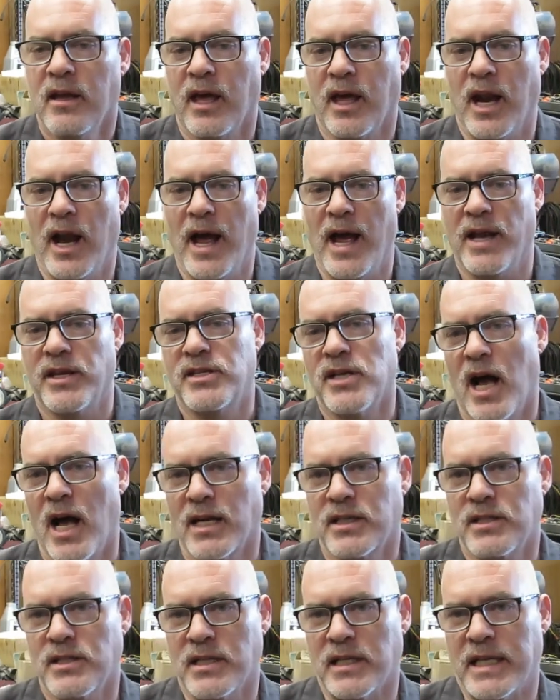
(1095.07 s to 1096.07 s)
And I
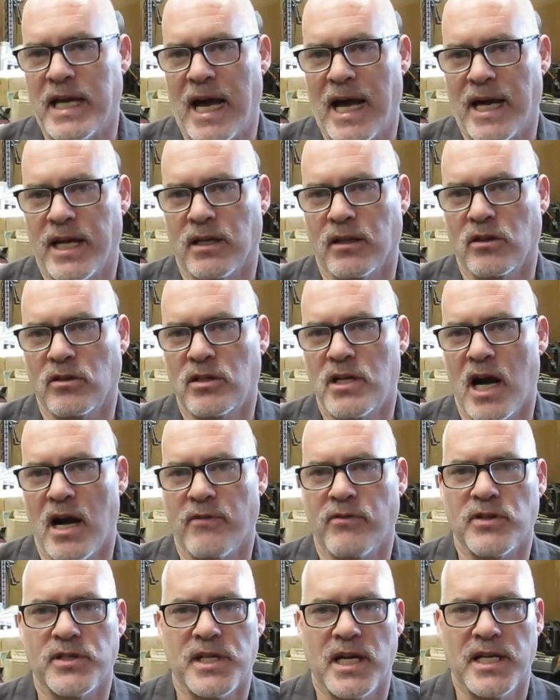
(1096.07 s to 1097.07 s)
talked to the guy, had a little
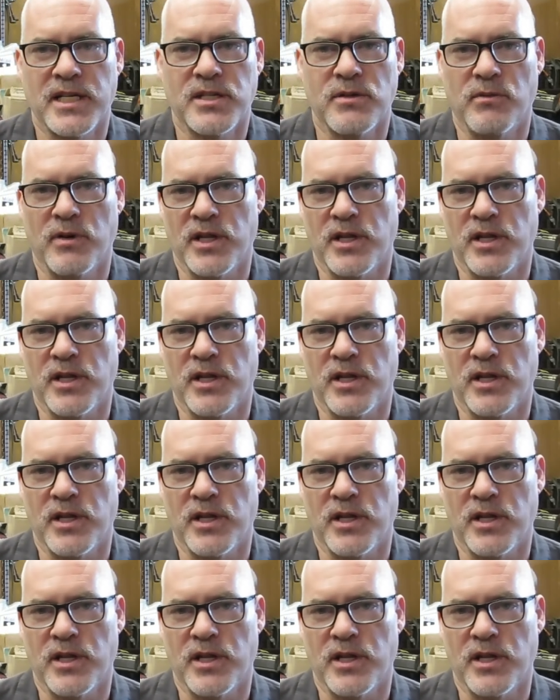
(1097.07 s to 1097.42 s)
conversation